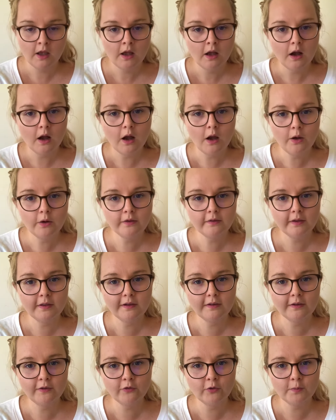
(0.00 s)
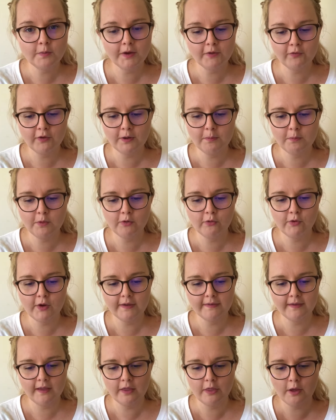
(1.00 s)
Oh, so this is from my friend
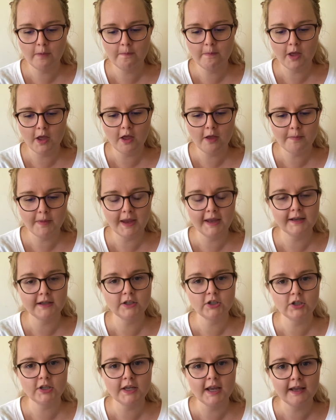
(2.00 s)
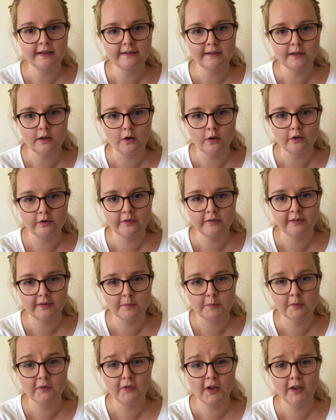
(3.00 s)
Marissa the Mermaid, and she has lost
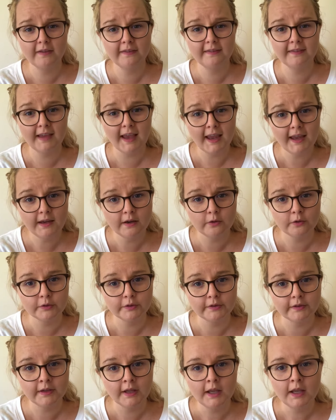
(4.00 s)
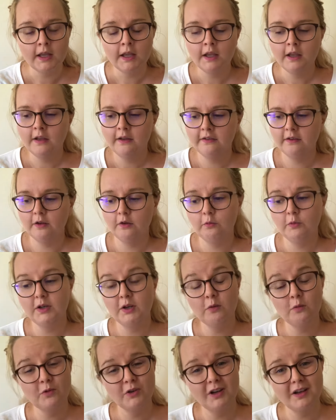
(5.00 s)
some of her scales. So we
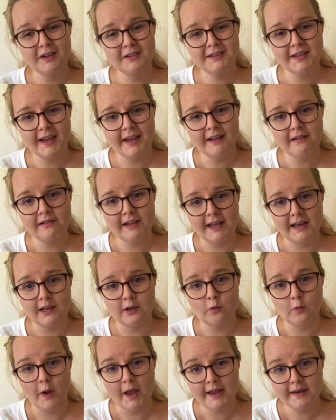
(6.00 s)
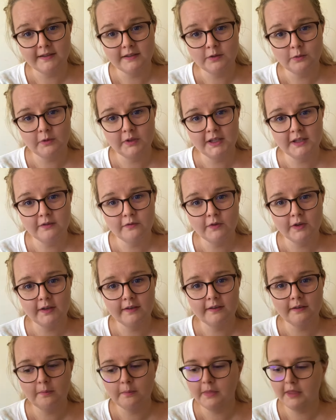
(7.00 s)
don't want her tail getting wet, so we'll need to find
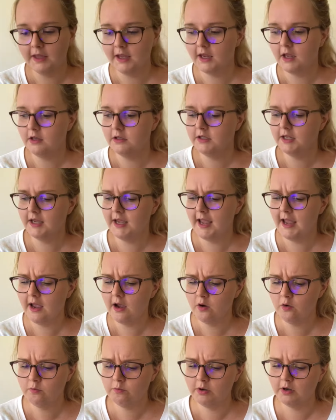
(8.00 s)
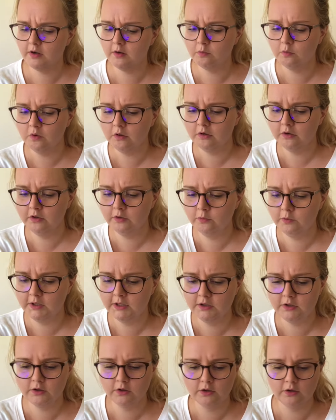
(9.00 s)
something to help her. What could we
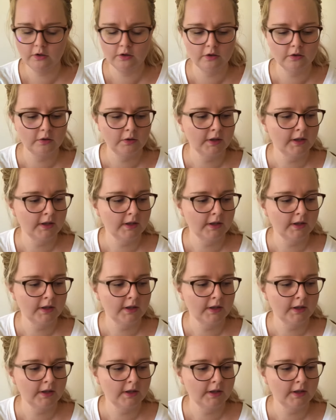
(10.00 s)
do?